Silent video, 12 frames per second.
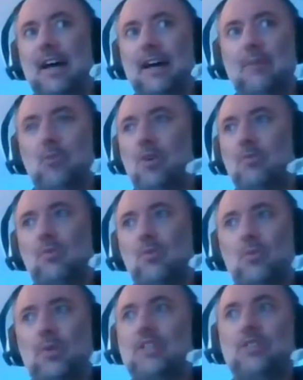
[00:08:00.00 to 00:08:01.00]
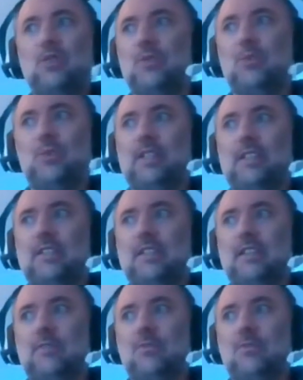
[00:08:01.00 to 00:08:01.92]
And what we do is